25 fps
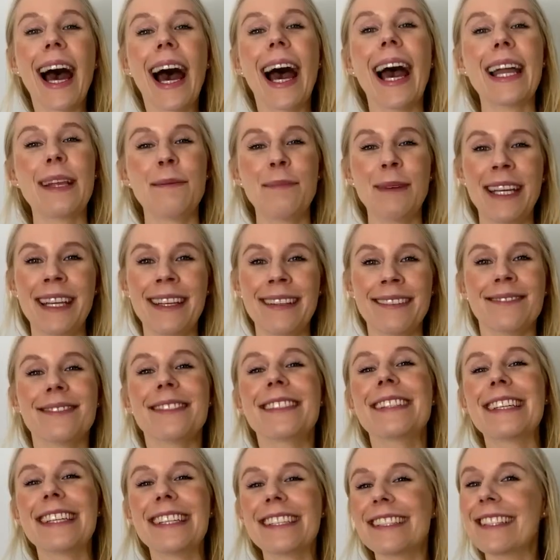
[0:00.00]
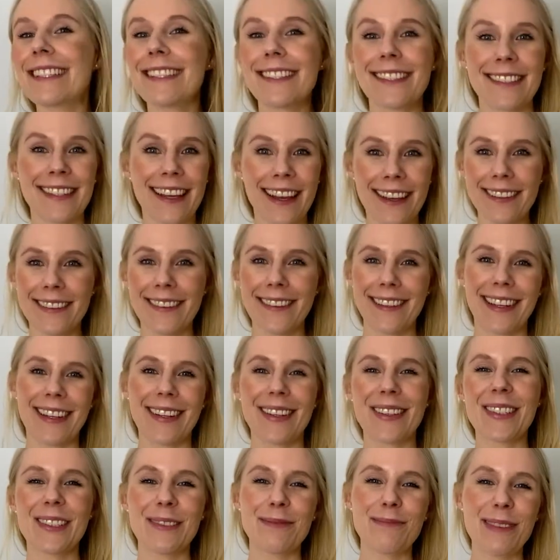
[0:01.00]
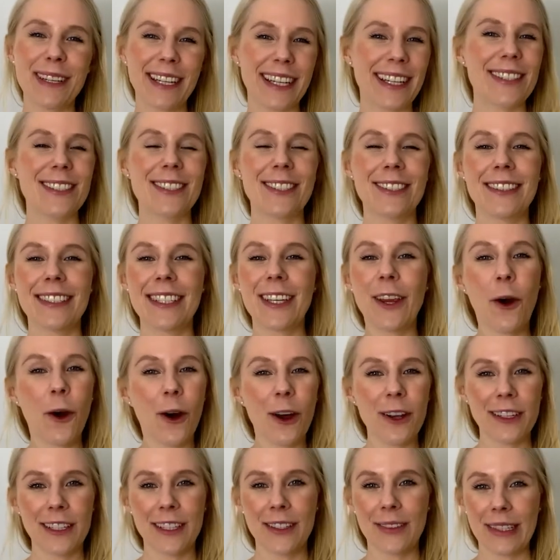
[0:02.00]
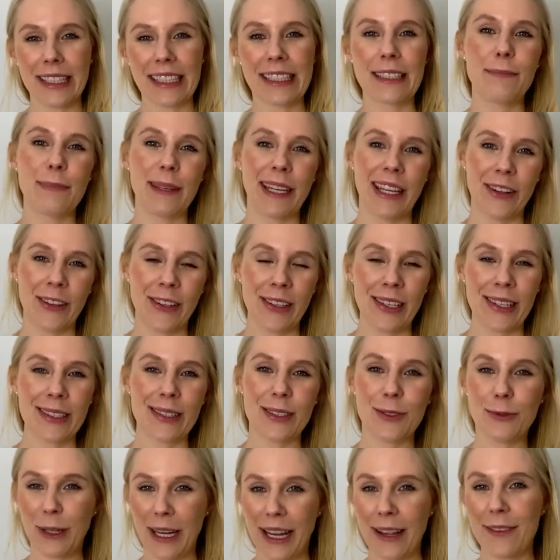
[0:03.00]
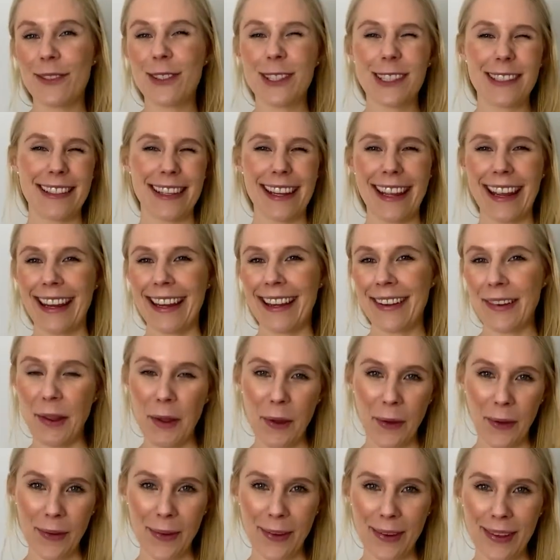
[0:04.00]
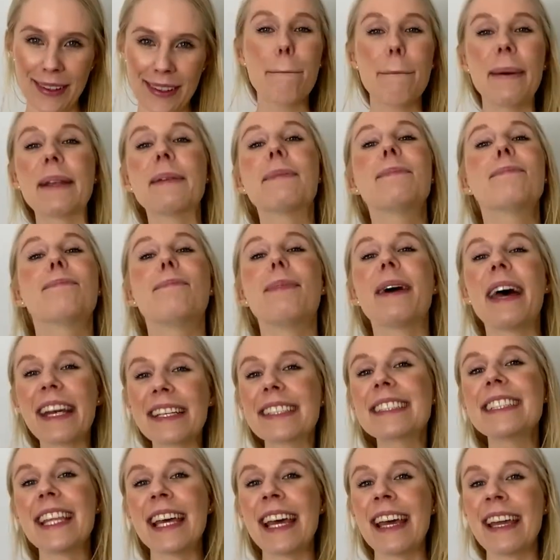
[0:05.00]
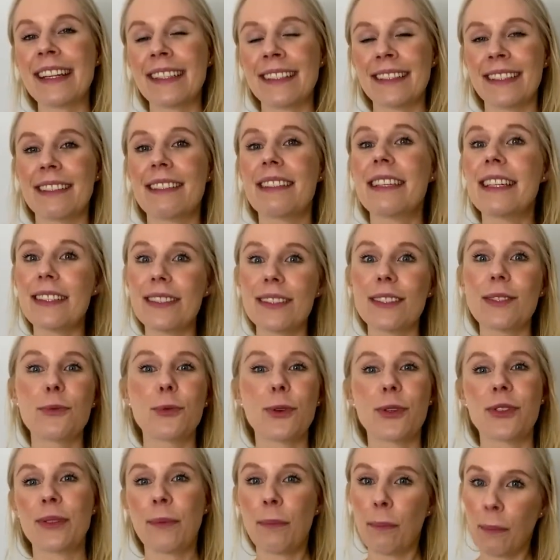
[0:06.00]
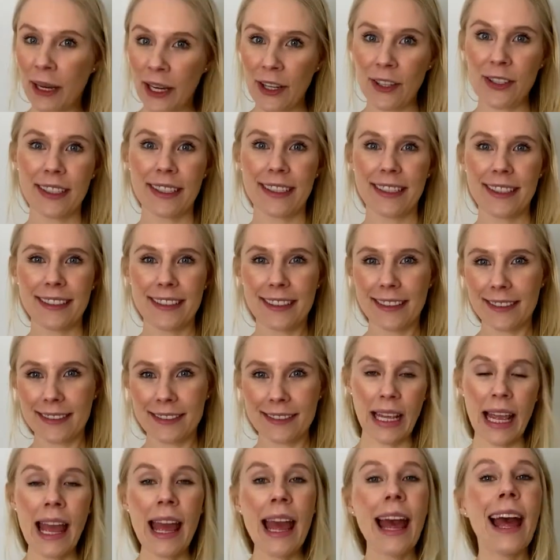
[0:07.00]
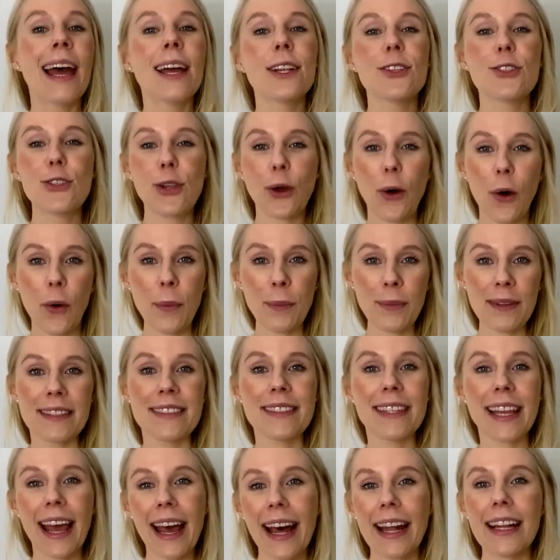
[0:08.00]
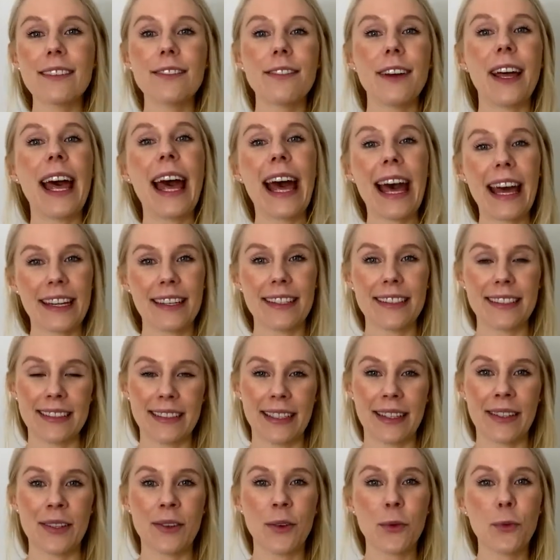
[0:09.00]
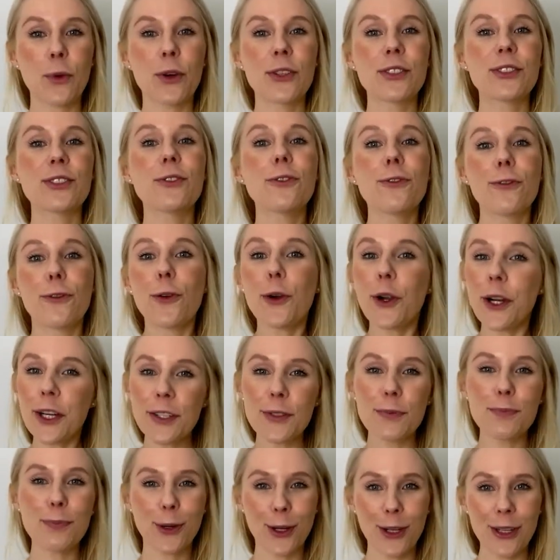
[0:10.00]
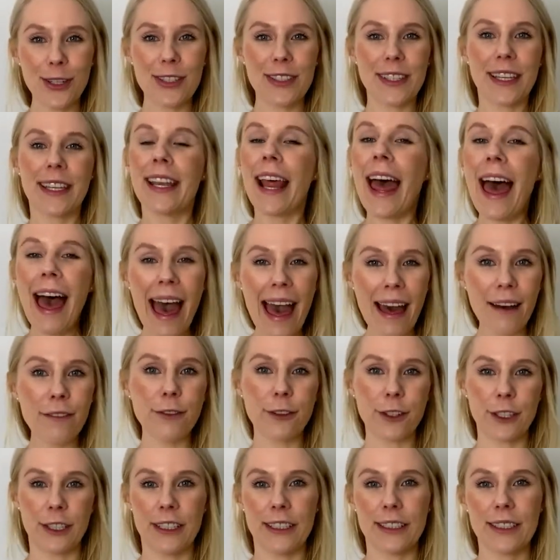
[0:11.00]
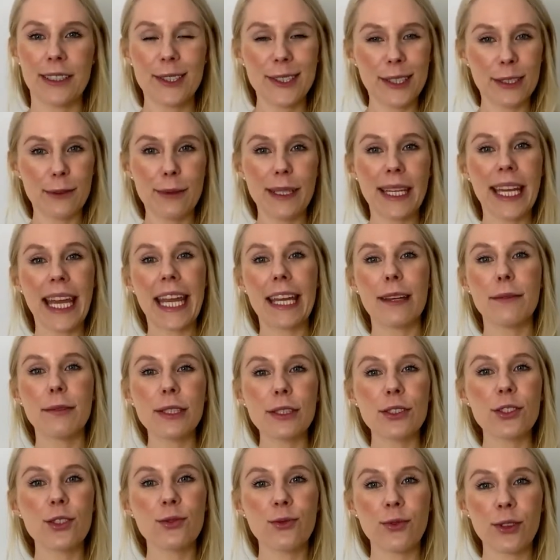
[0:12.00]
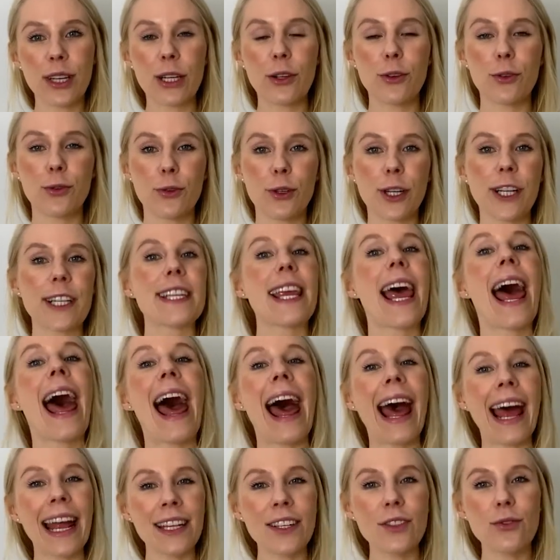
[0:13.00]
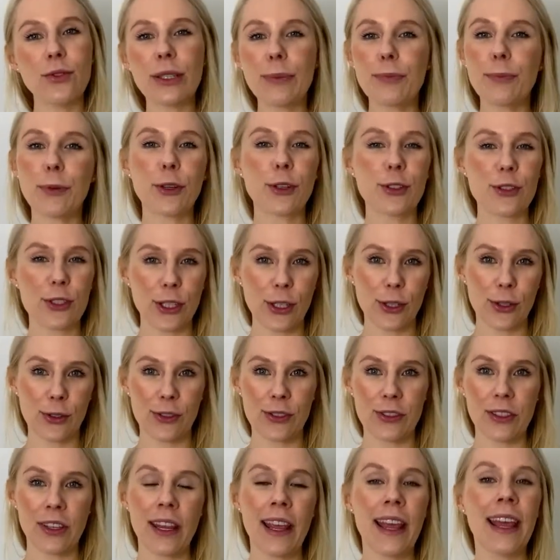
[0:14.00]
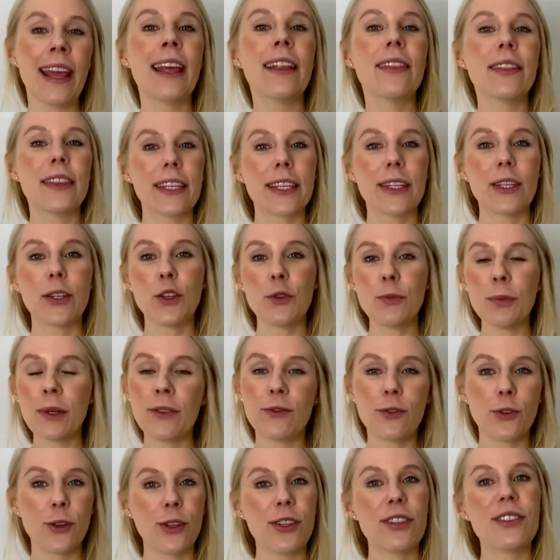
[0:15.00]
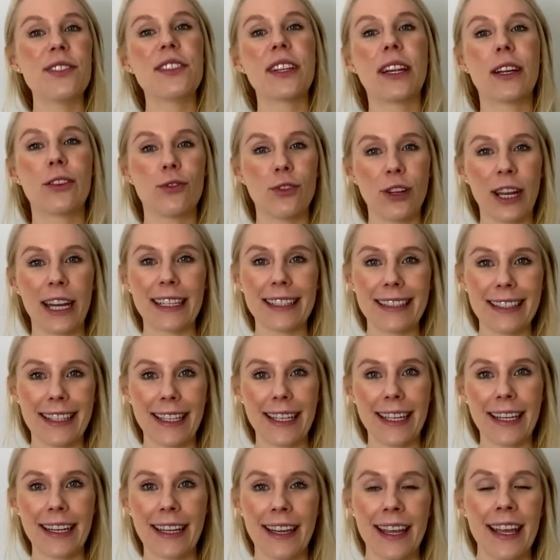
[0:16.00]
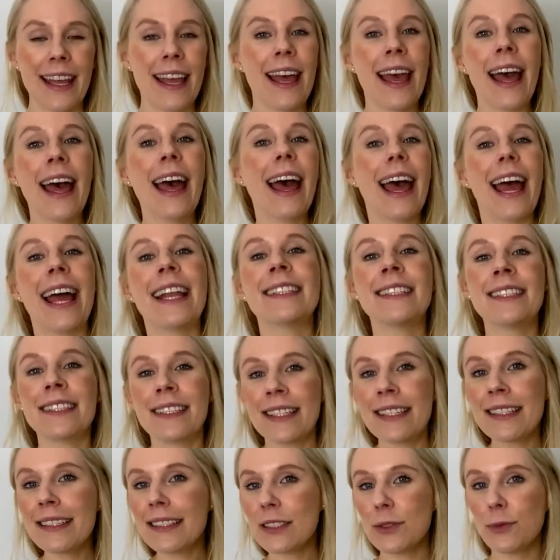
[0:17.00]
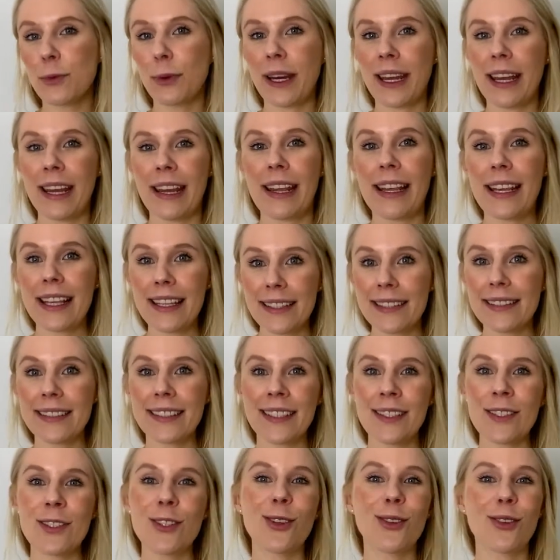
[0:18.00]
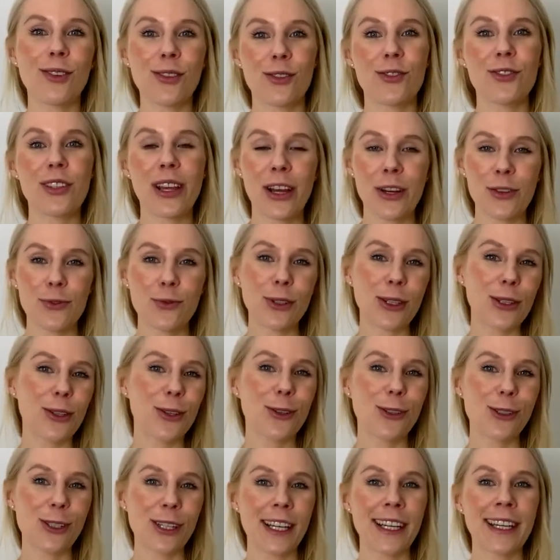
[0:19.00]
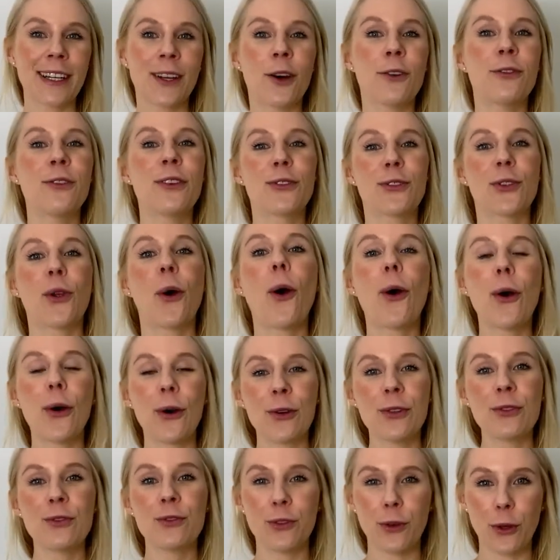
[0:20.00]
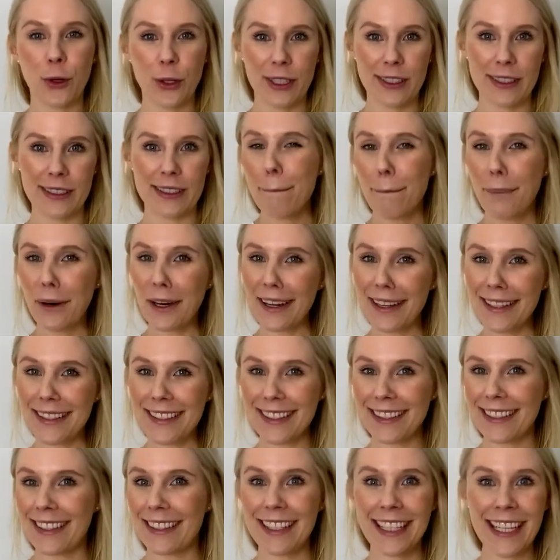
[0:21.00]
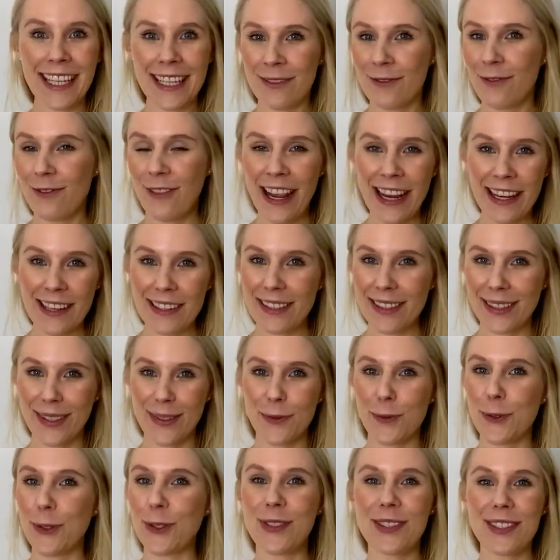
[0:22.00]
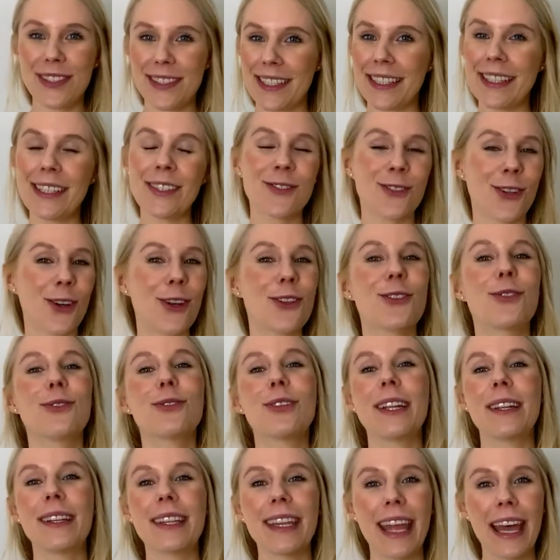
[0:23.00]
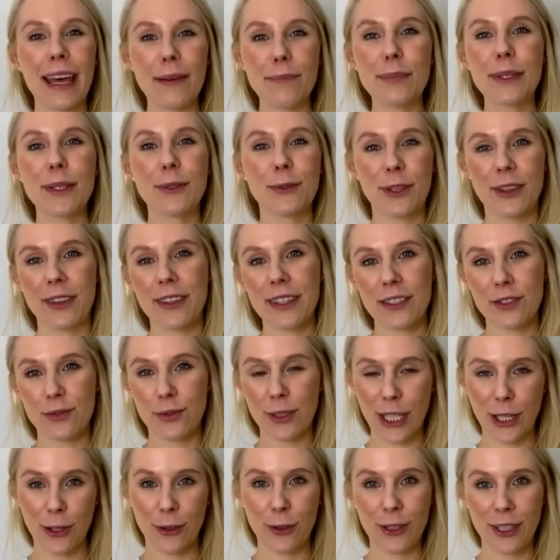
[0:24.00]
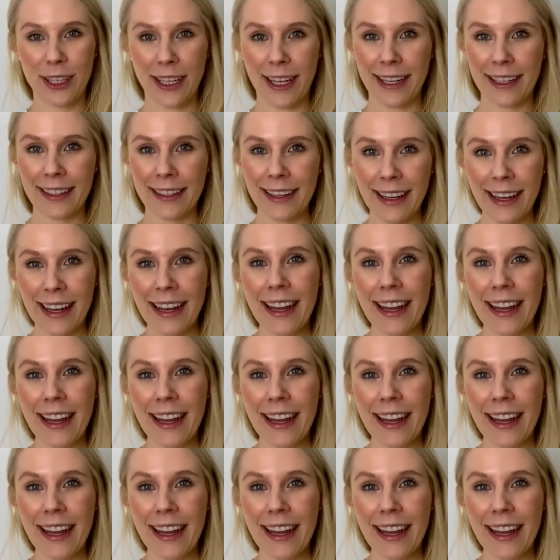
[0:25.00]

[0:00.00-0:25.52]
I mean, this is nothing compared to the audio experience we have today, no? But back then, this was a miracle. Thomas Alva Edison was the first person ever to be able to record and reproduce the human voice directly and in this way listen to the sound recording of his own voice. But the inventor was still not really happy with this recording.